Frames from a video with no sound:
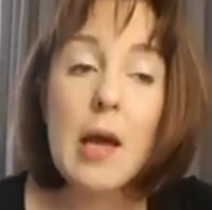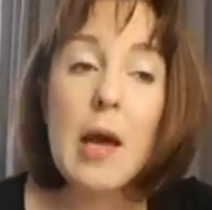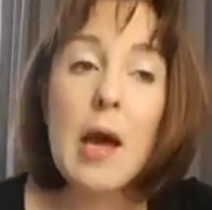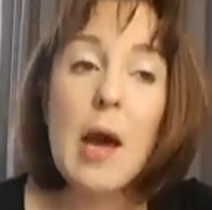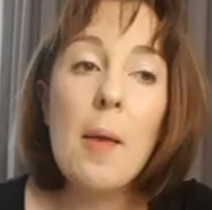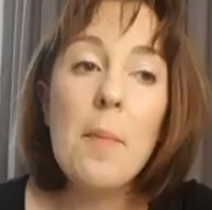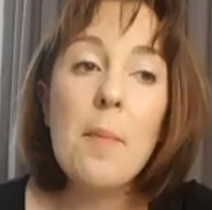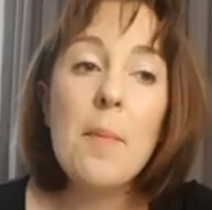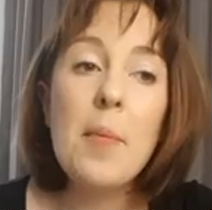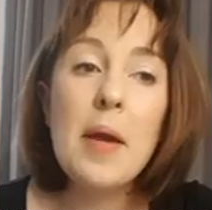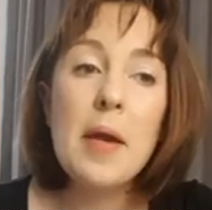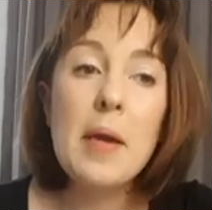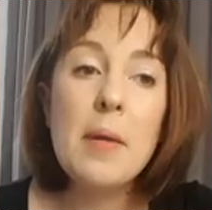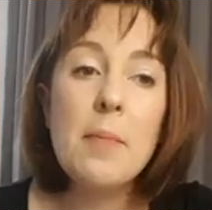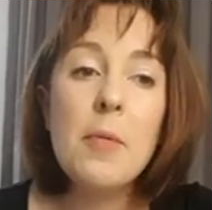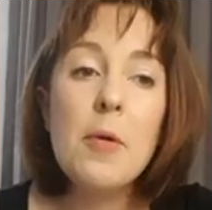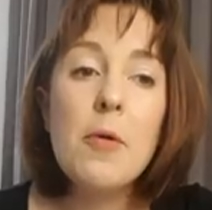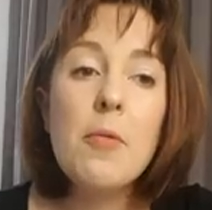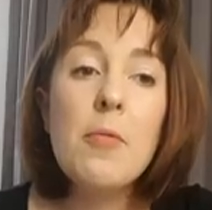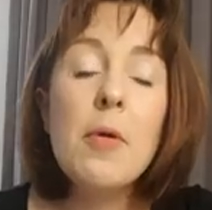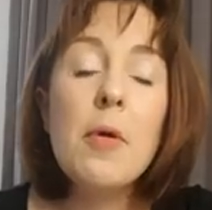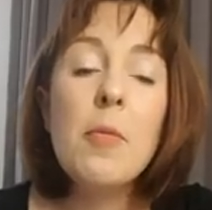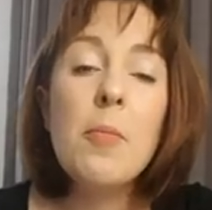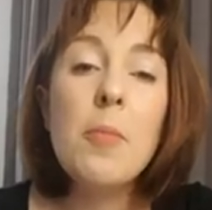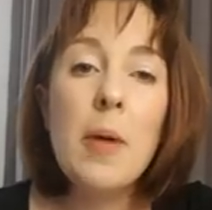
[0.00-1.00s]
And people
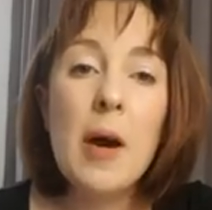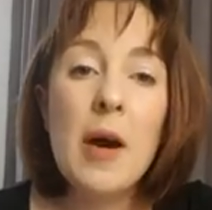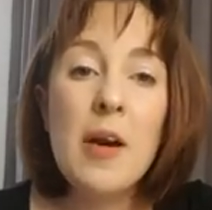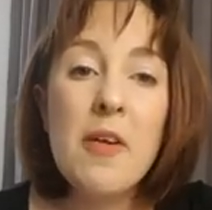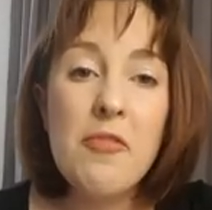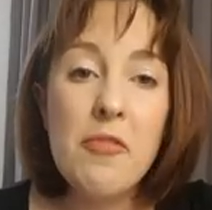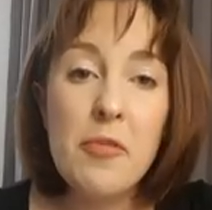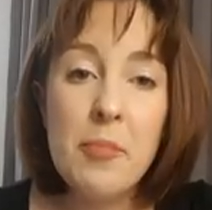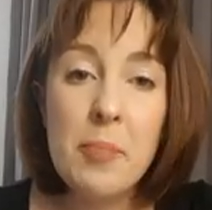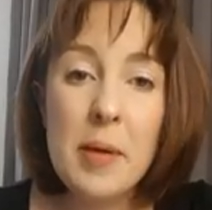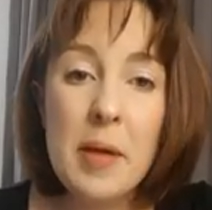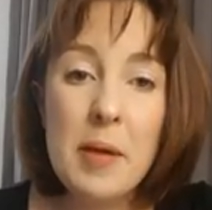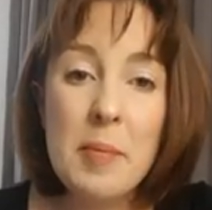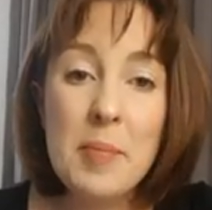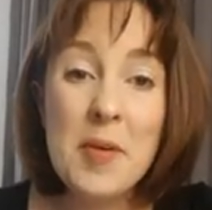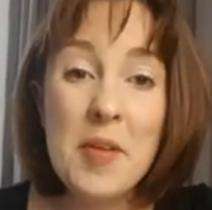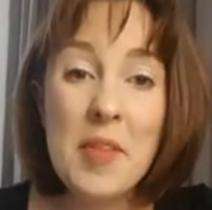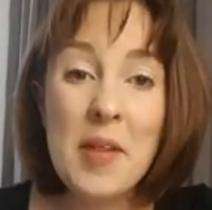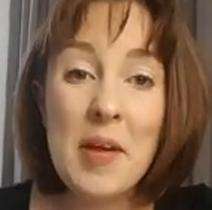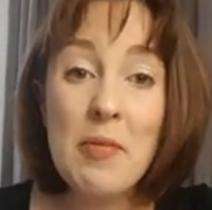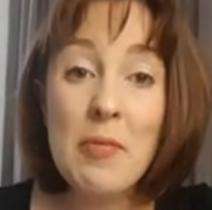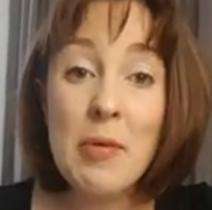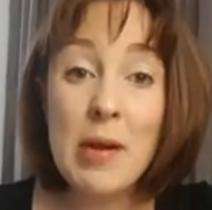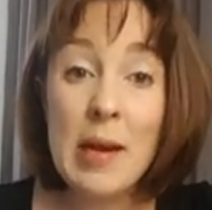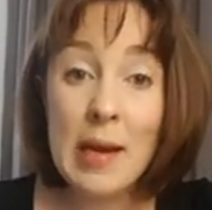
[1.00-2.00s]
will buy from people
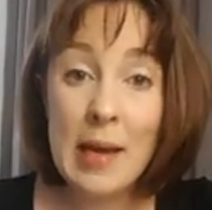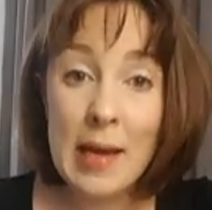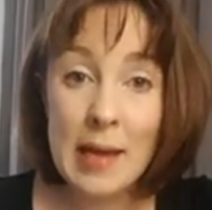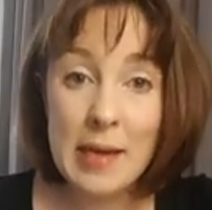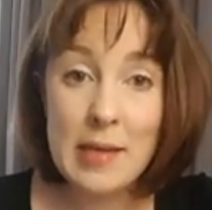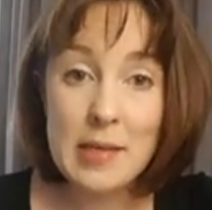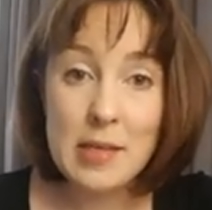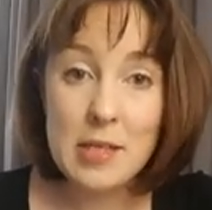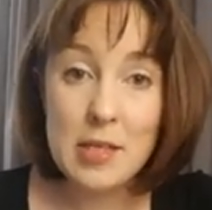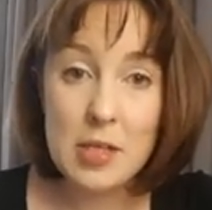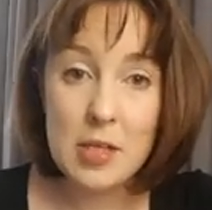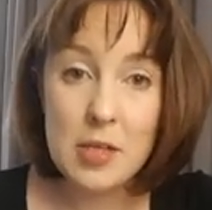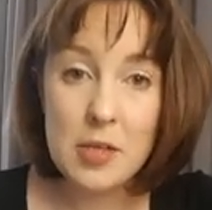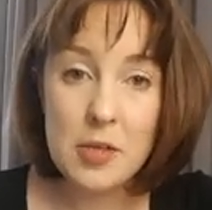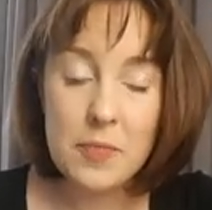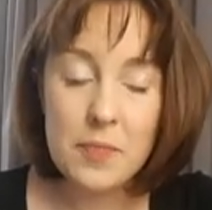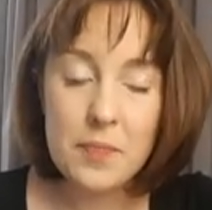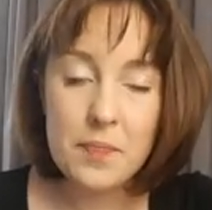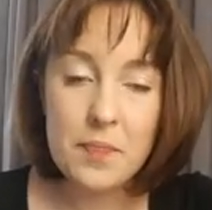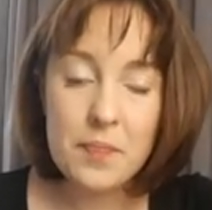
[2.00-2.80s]
they relate to.